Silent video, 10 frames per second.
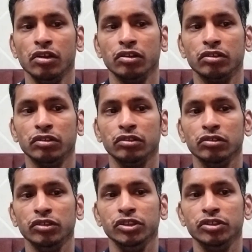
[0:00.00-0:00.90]

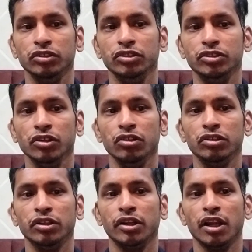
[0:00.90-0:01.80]

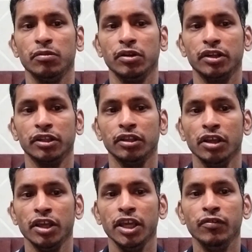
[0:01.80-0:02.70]
the reliability.
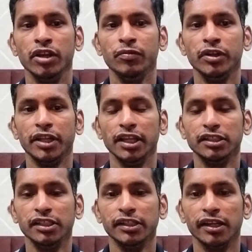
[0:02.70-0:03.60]
Even if a
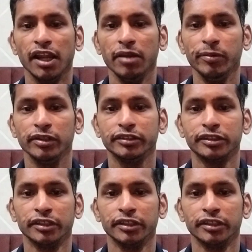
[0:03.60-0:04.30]
test is reliable,